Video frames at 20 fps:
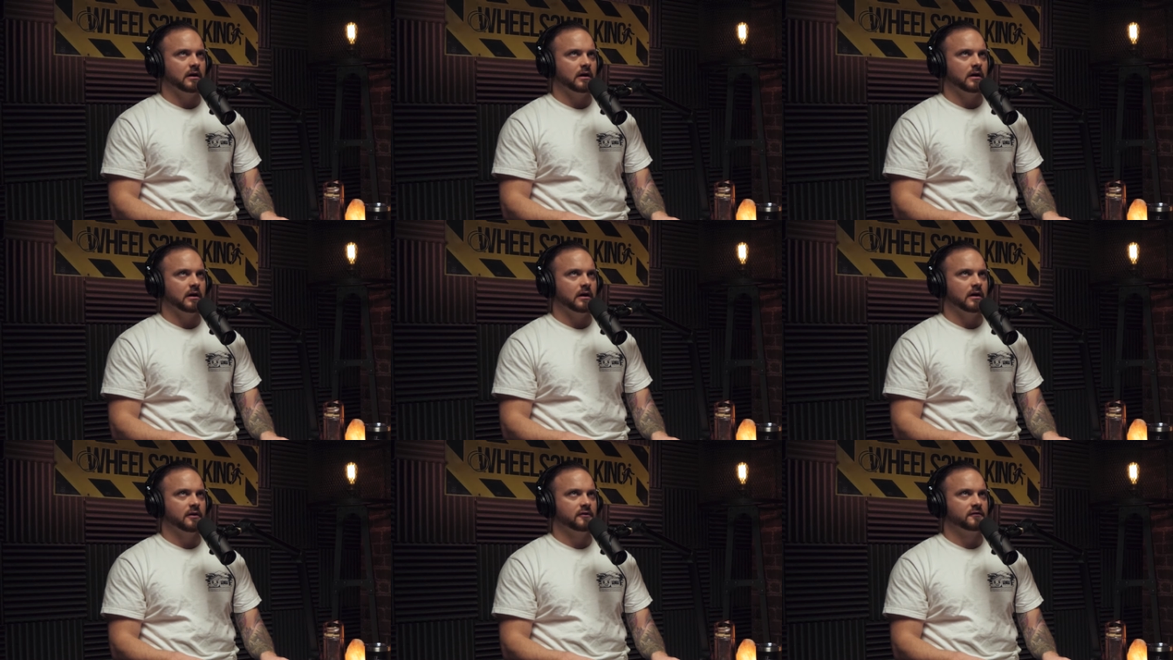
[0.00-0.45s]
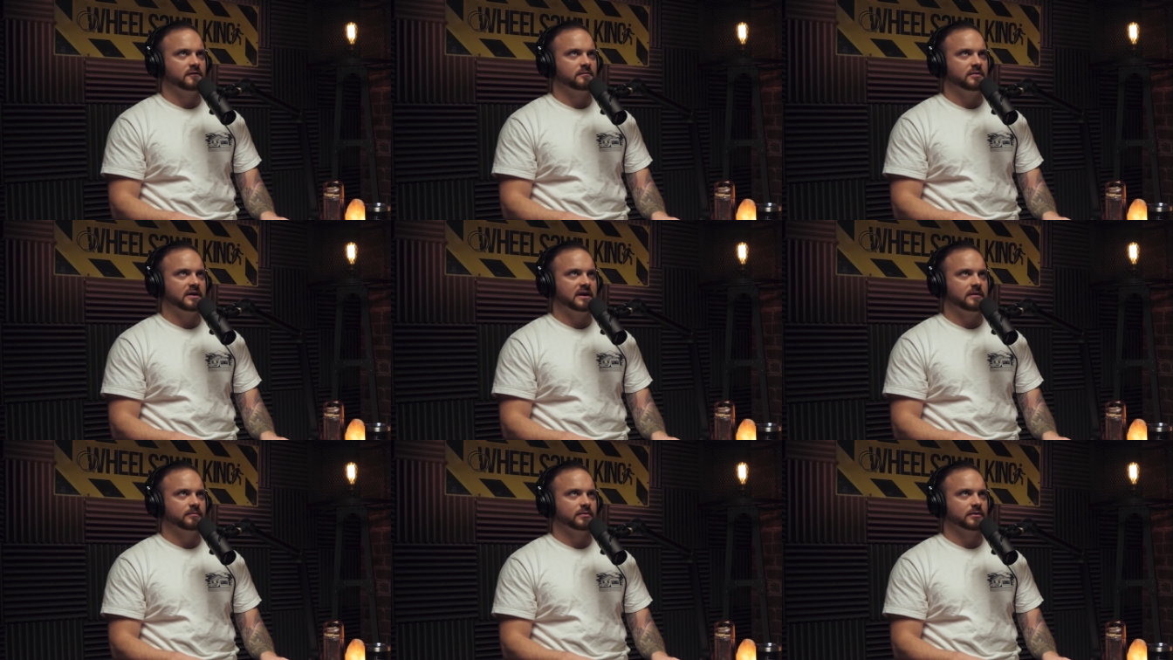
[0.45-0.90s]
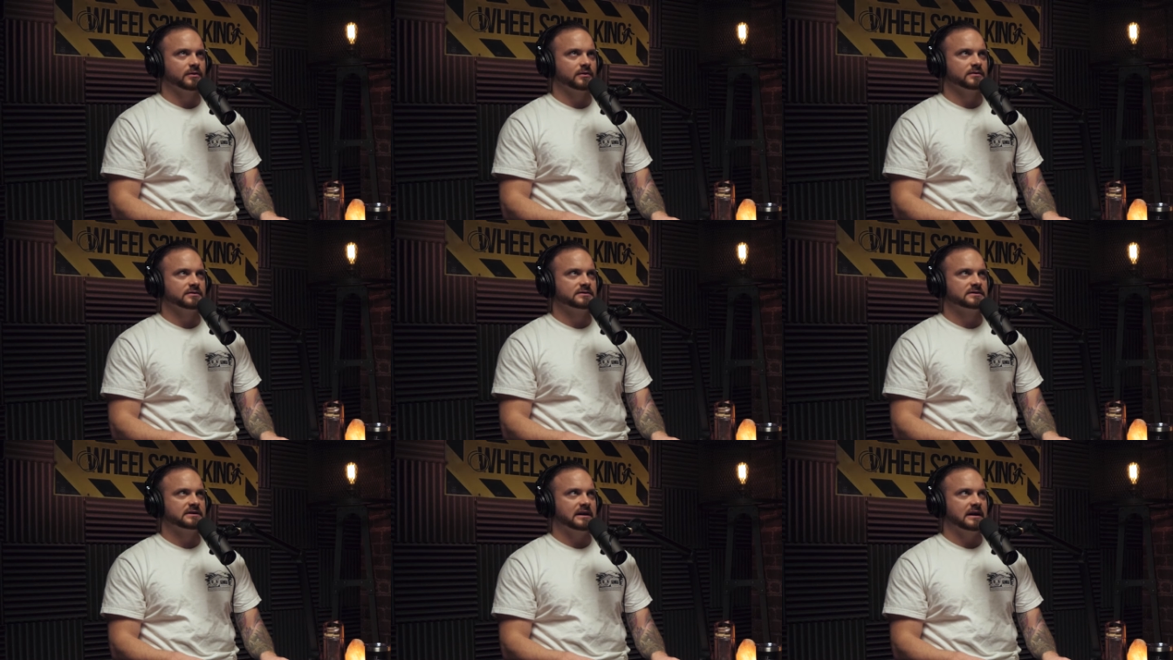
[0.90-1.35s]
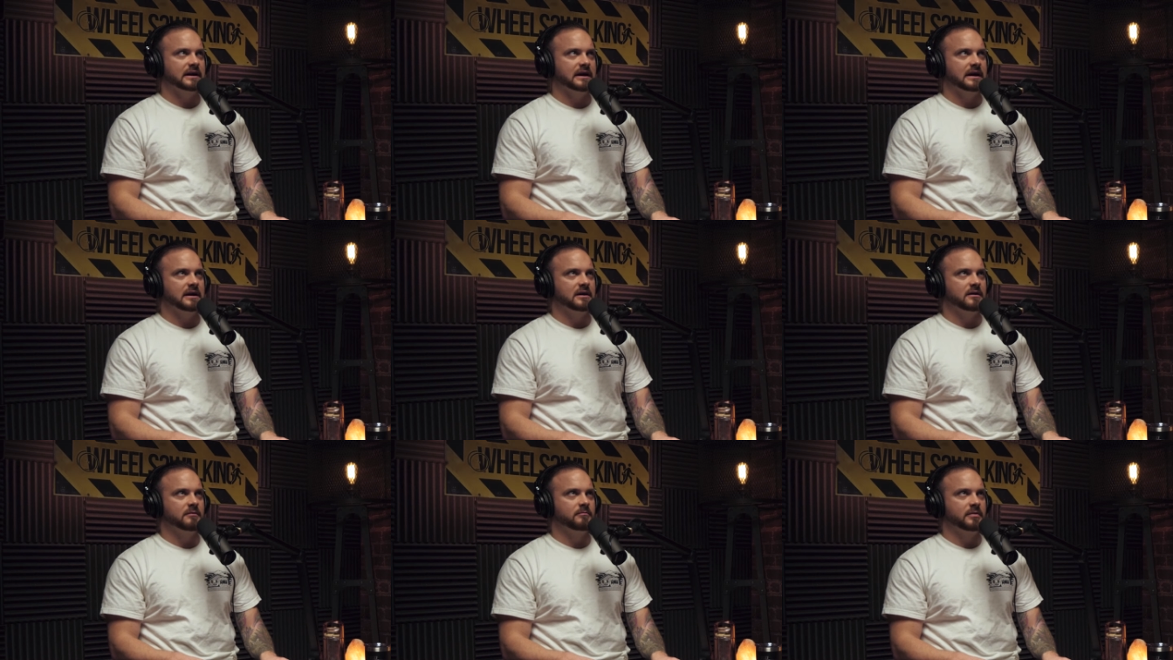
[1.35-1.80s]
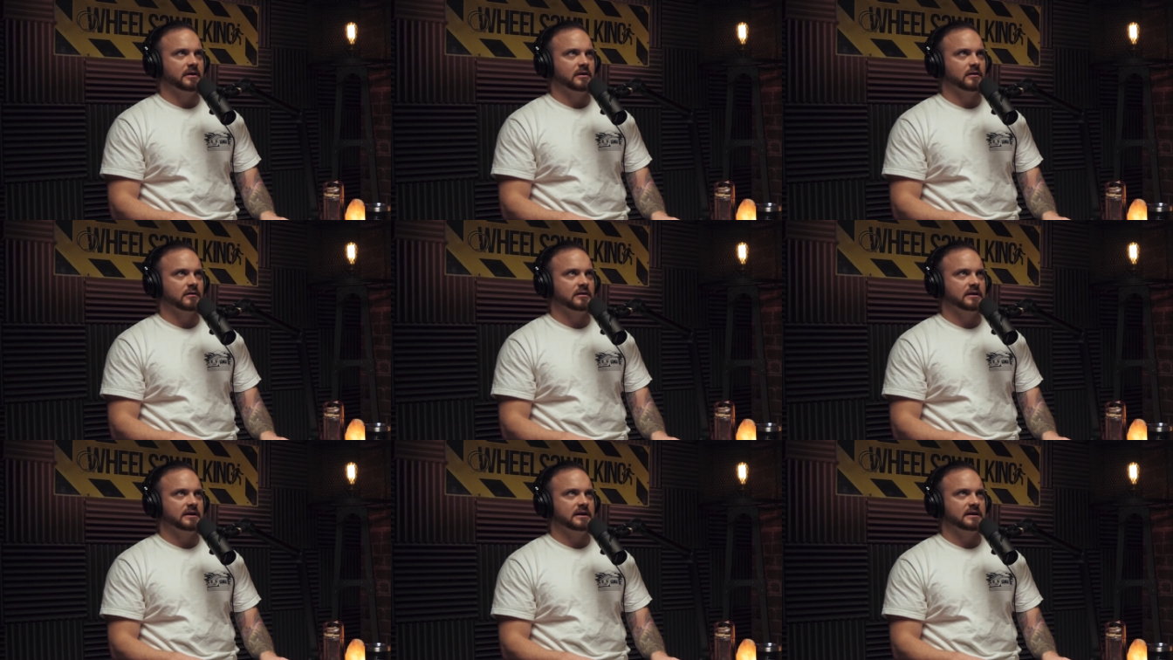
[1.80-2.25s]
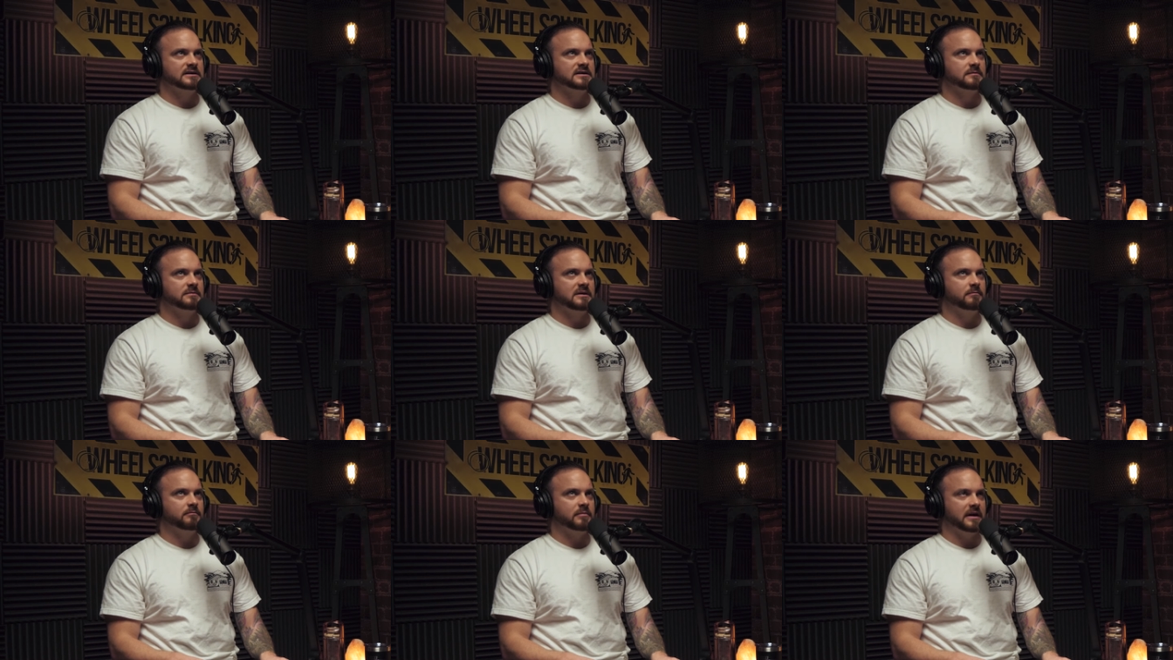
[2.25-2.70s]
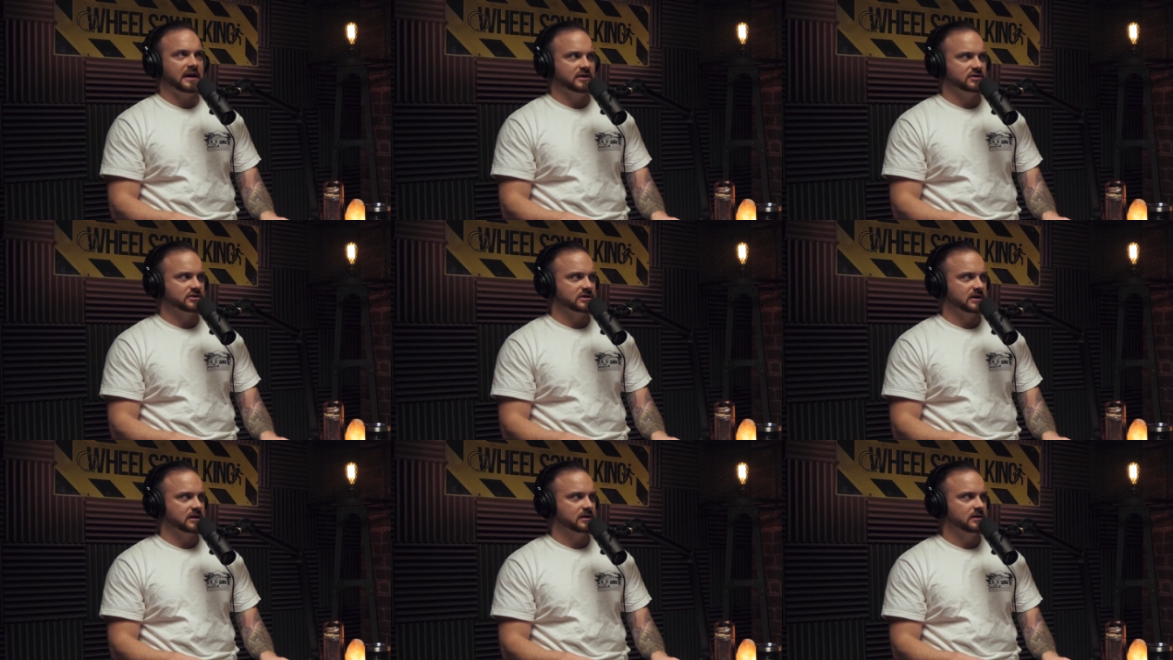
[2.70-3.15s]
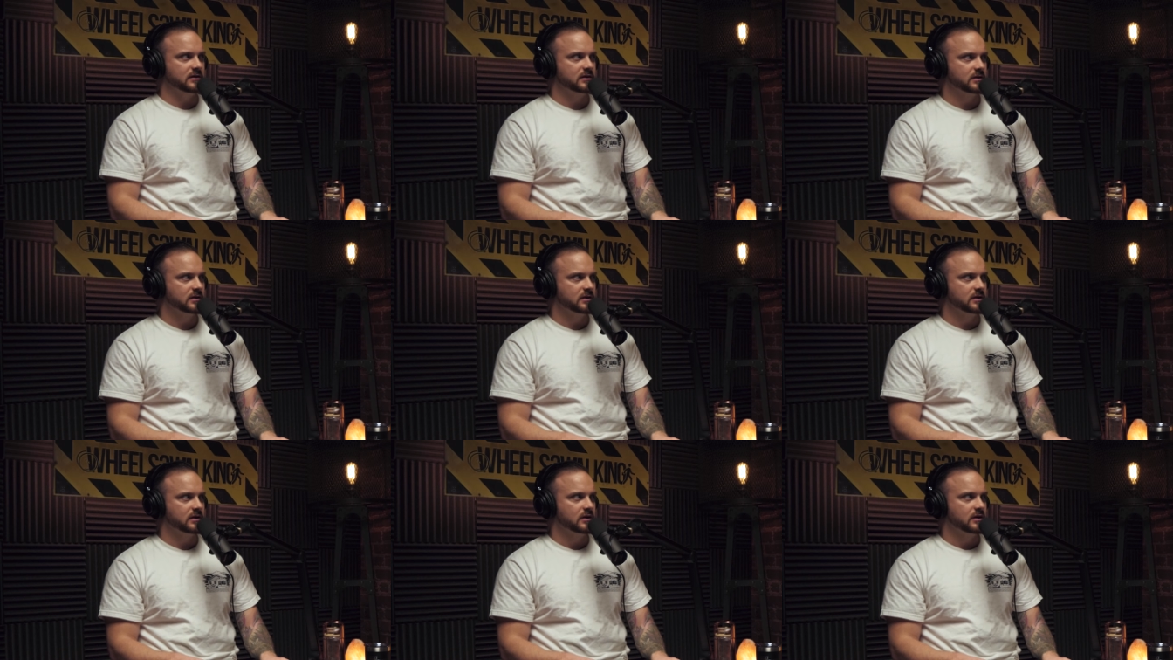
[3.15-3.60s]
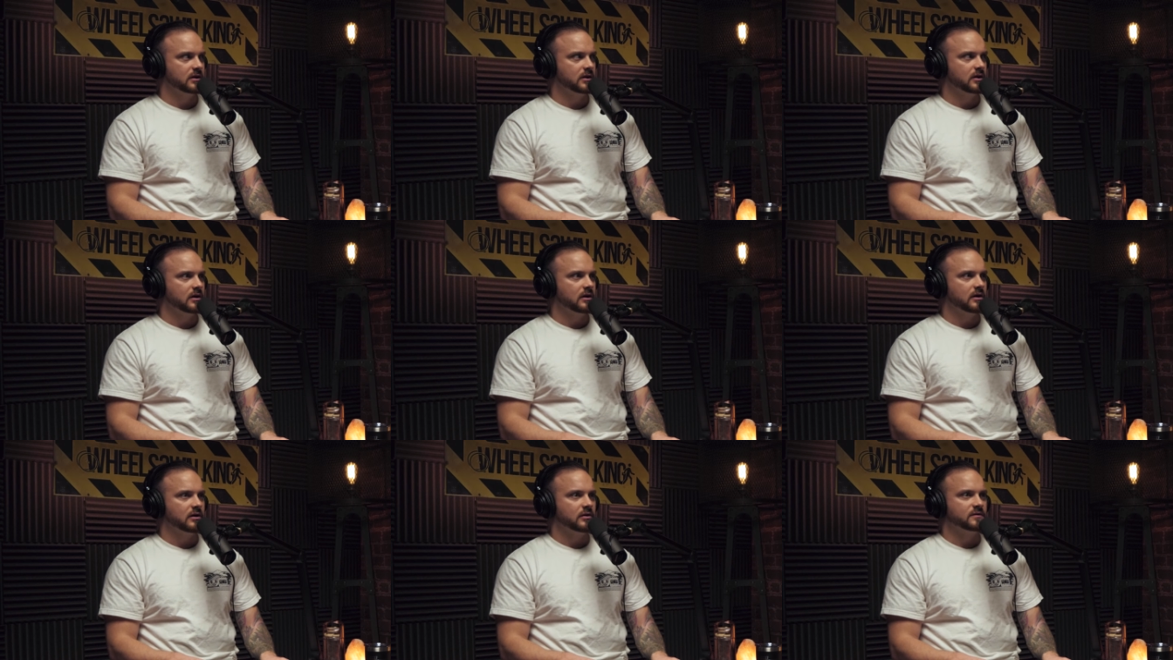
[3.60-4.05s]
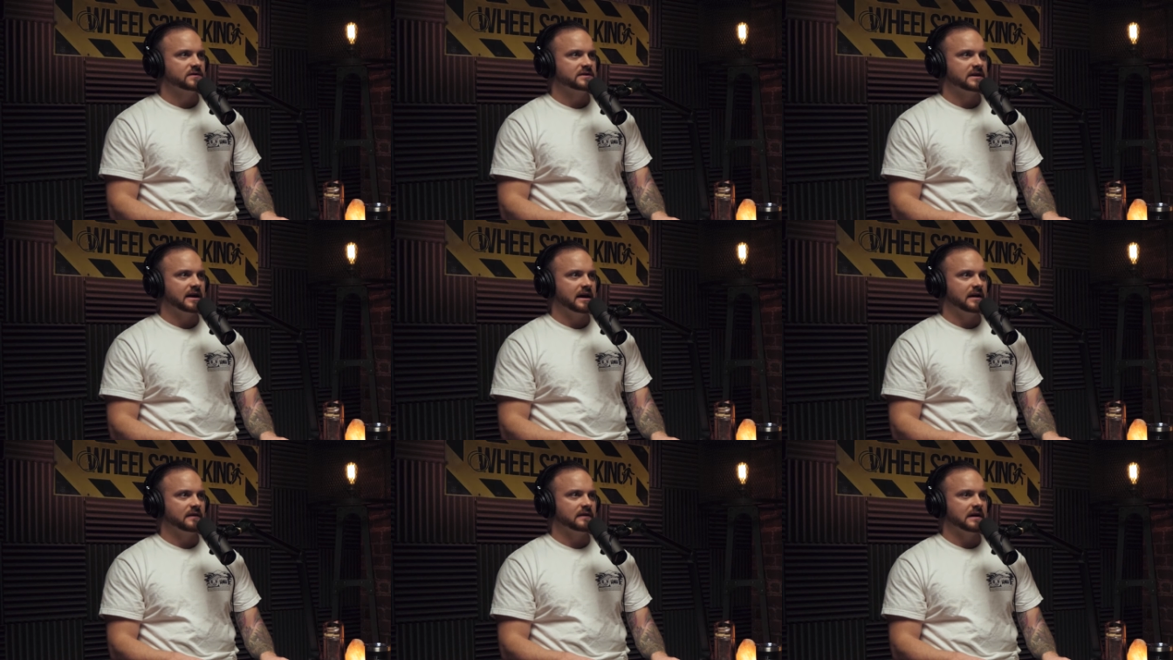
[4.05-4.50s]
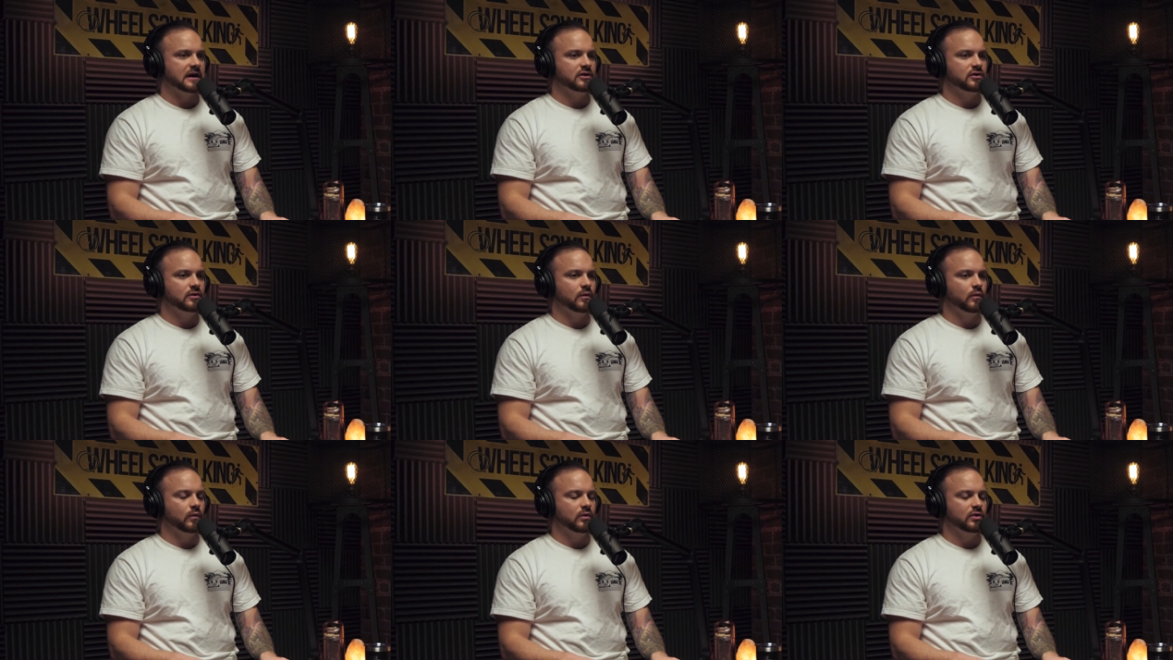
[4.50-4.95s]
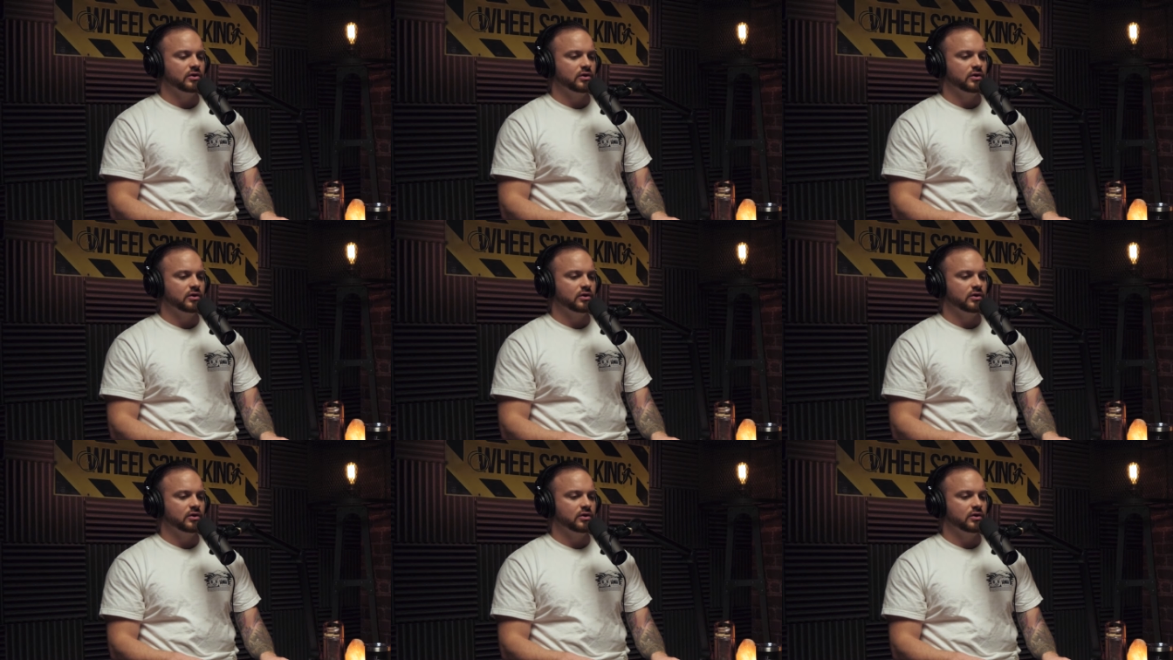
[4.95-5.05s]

of people's inability to be patient. Saying that you